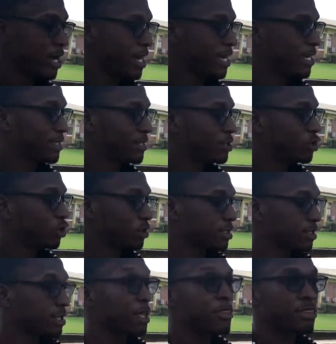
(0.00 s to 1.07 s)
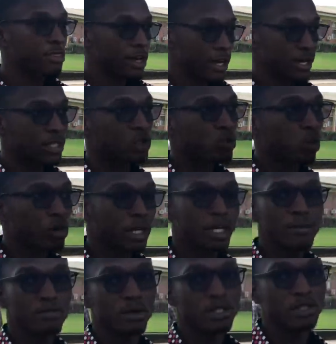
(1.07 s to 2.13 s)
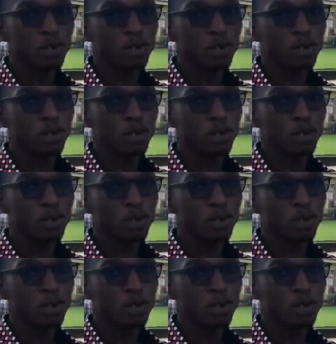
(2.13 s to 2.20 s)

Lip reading: it's just there, it's working, but it's